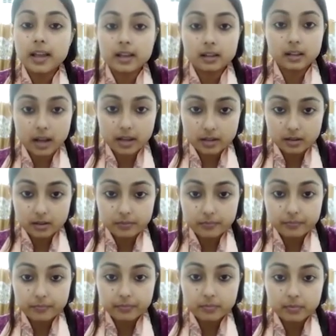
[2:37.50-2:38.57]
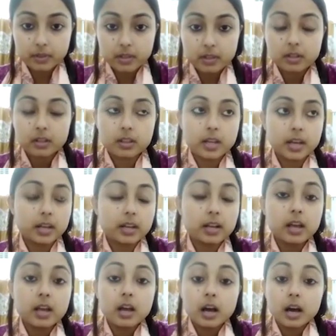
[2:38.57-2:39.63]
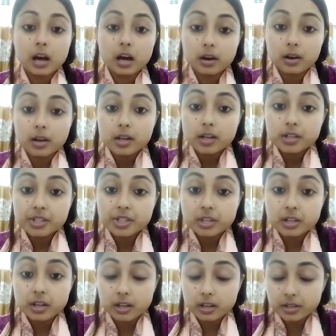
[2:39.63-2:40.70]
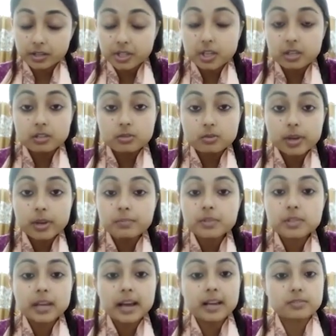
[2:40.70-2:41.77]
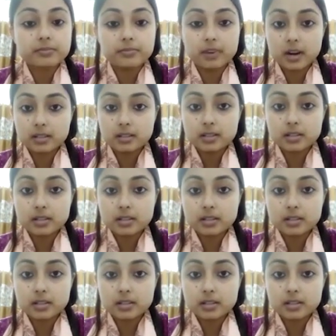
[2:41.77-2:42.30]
Then she swims as fast as a fish.